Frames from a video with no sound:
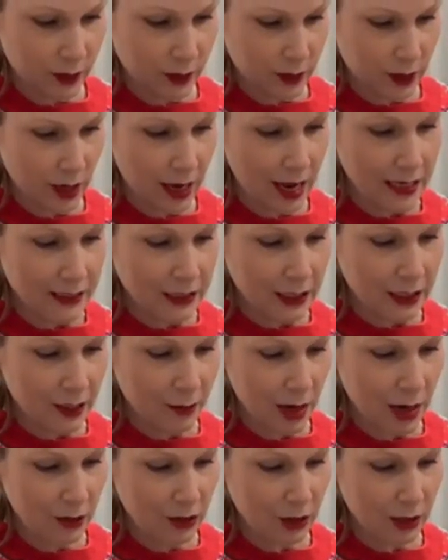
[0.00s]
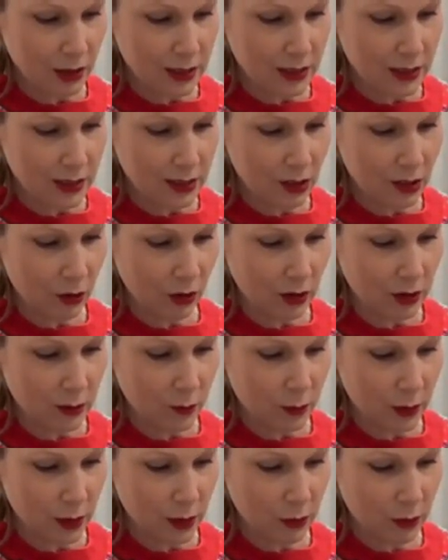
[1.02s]
So as you can imagine, this is going to
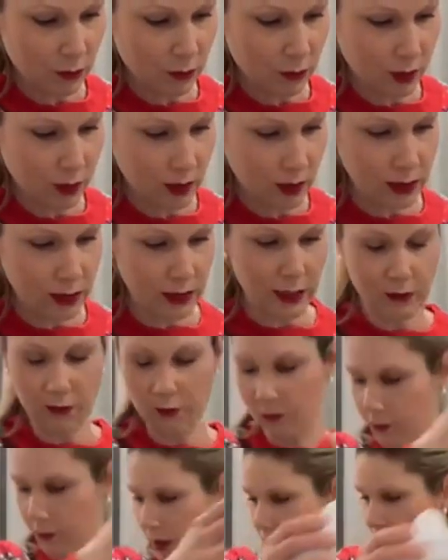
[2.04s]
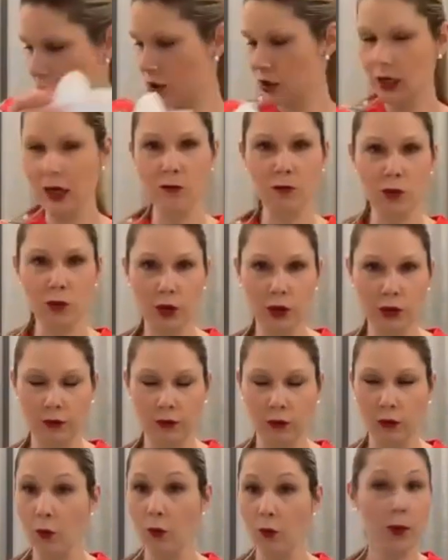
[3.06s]
be really fresh and
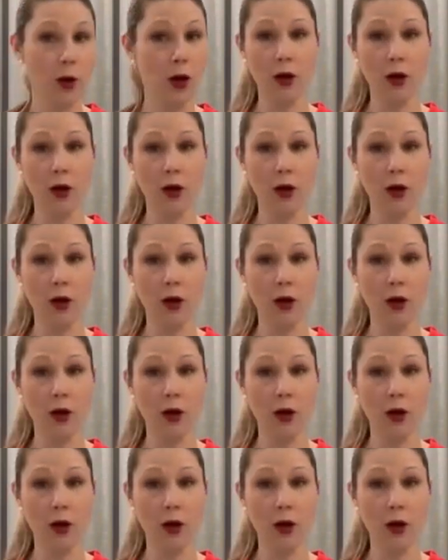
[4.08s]
beautiful,